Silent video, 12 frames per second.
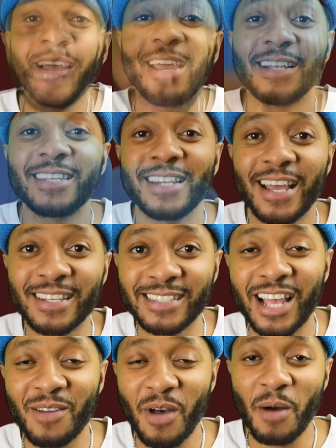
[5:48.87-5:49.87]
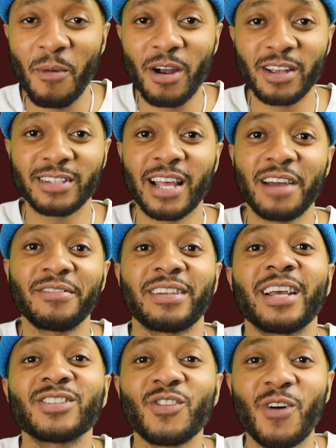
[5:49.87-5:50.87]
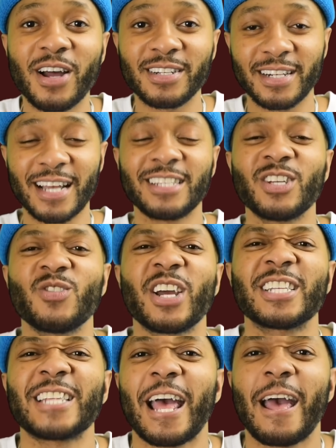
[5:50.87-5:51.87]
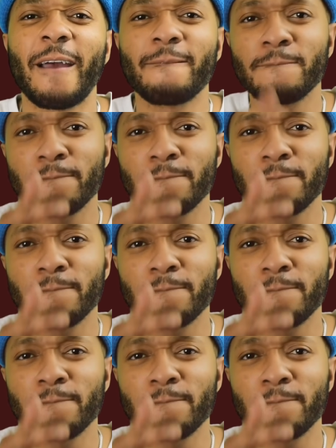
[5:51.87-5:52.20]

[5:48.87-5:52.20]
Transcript: Until next time, I'm Marcus Ivory. Thanks for watching. I'll see you next time.